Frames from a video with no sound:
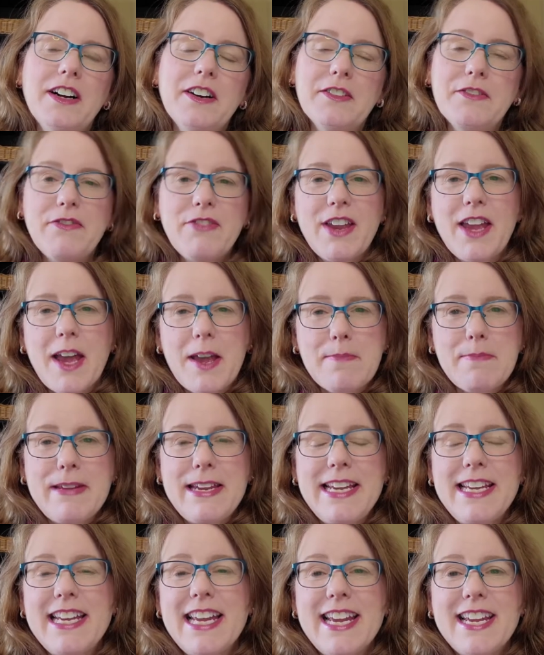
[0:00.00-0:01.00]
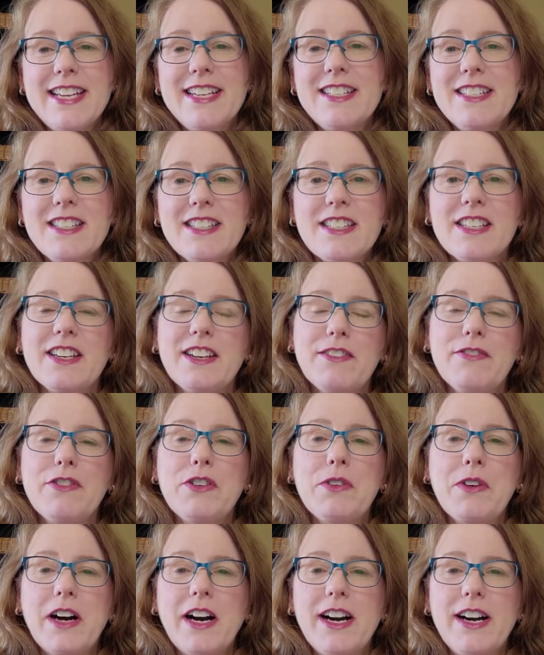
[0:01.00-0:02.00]
VIP days if
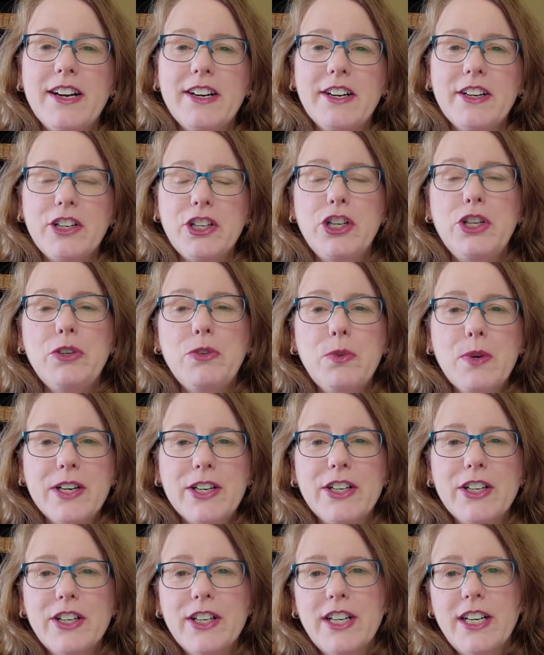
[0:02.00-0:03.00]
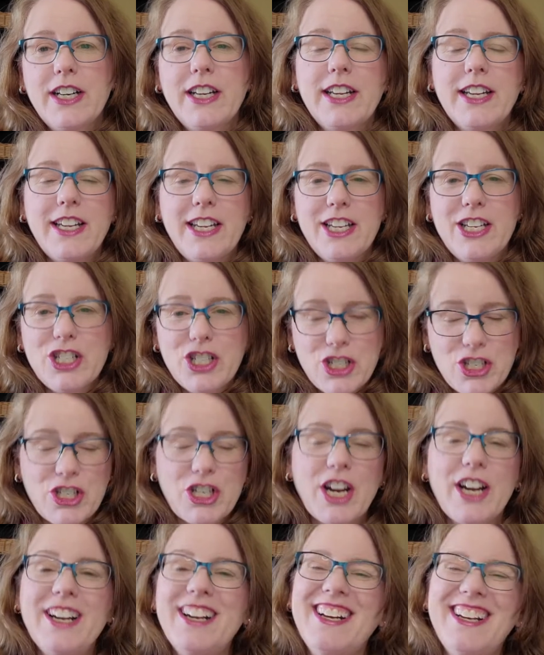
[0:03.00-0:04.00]
you are newer-ish
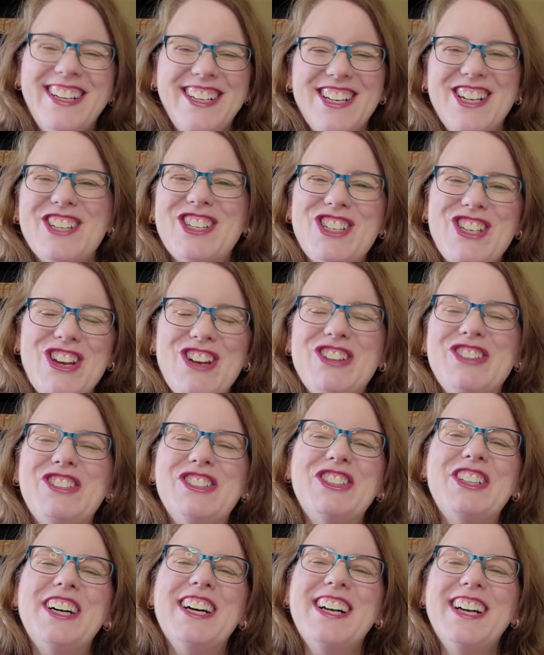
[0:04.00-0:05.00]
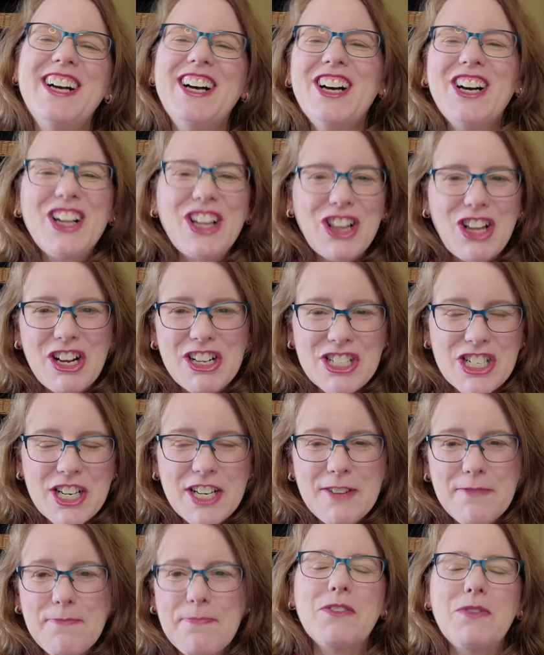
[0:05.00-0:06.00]
to
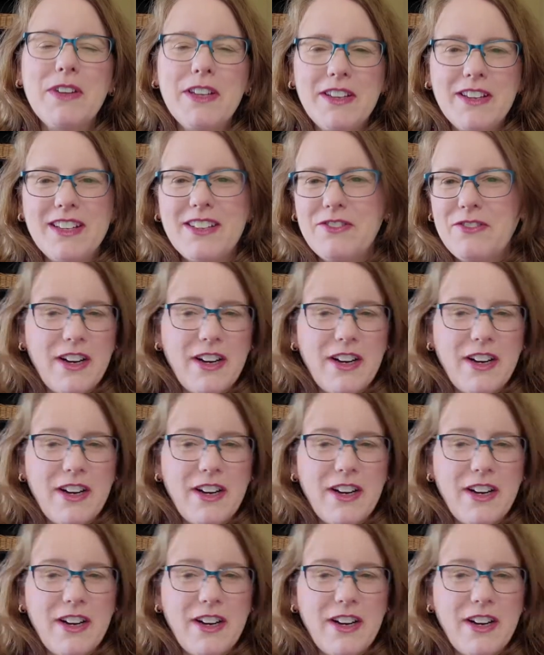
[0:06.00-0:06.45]
launching.